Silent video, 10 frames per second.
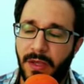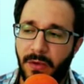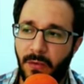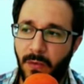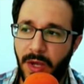
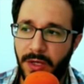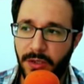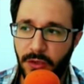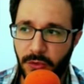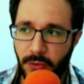when
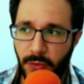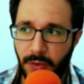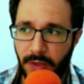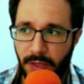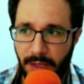you
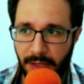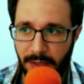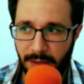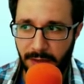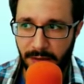uh,
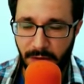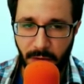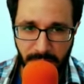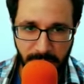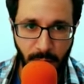
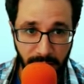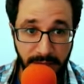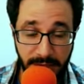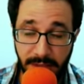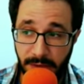
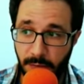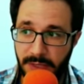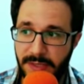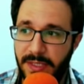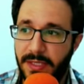correspondingly we
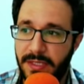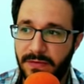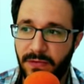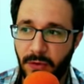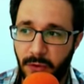see the
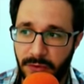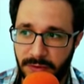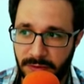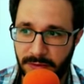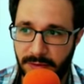sfirot